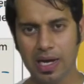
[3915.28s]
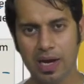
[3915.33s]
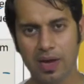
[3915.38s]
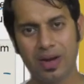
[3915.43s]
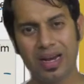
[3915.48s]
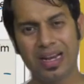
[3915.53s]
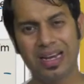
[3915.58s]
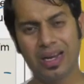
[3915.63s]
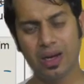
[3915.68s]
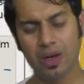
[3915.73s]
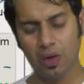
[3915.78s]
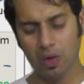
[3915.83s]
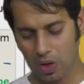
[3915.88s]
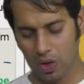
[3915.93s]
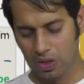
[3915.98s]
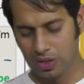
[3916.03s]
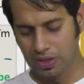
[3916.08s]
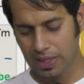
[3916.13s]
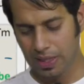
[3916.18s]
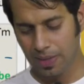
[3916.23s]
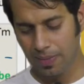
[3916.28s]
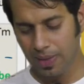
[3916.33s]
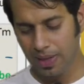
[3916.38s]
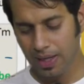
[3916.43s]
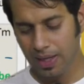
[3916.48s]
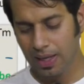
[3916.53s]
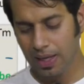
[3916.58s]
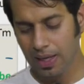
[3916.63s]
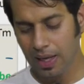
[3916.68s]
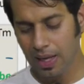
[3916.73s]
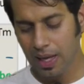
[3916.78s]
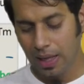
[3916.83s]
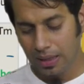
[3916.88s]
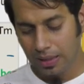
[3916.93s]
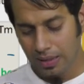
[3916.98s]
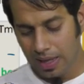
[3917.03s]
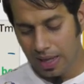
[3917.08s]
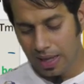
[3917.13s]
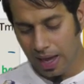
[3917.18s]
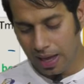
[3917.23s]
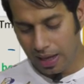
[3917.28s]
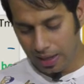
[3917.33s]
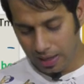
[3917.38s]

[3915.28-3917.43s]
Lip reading: covered under clause C, meaning they are